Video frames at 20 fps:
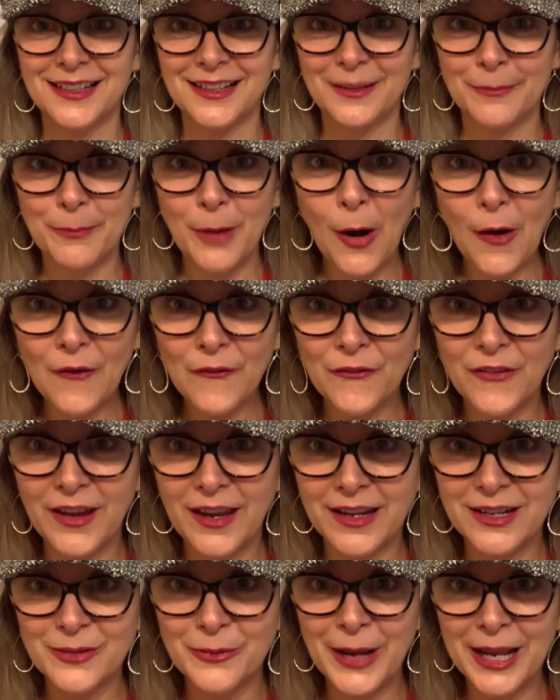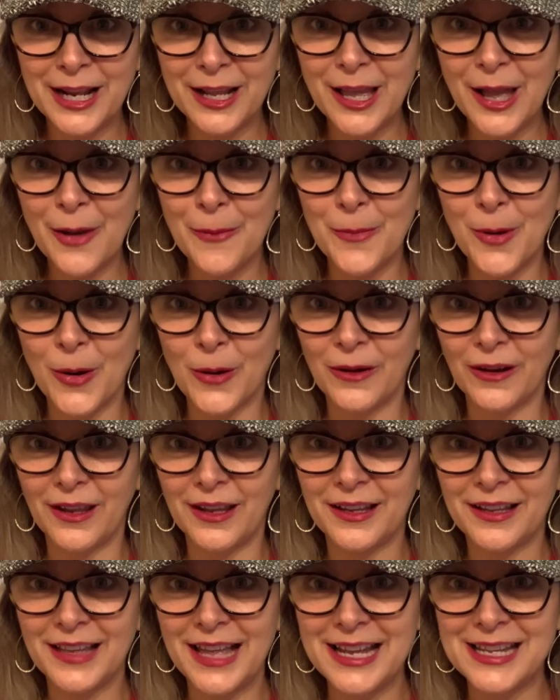Perfect. Way to go,
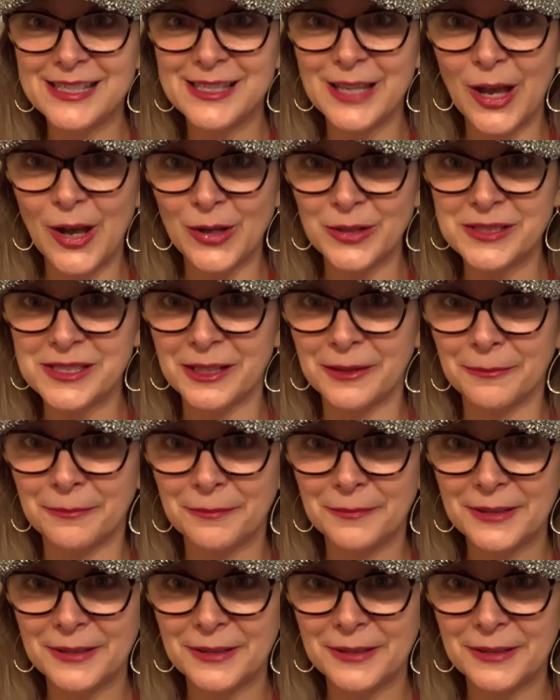Marla. That is awesome.